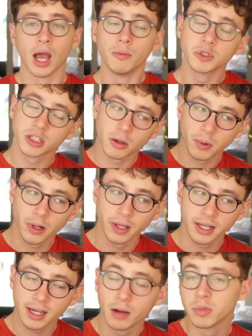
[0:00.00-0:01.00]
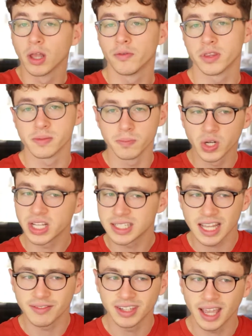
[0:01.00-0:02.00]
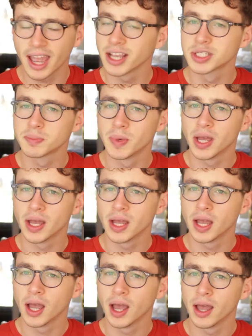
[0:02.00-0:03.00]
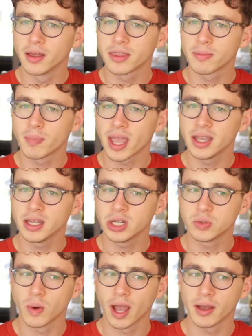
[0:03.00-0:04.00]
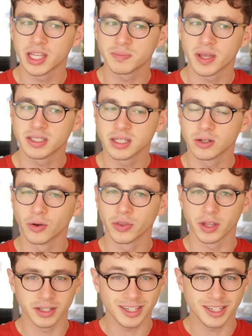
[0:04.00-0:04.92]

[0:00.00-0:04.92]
I'm also going to put a link down below for this money saving expert page where it's basically called the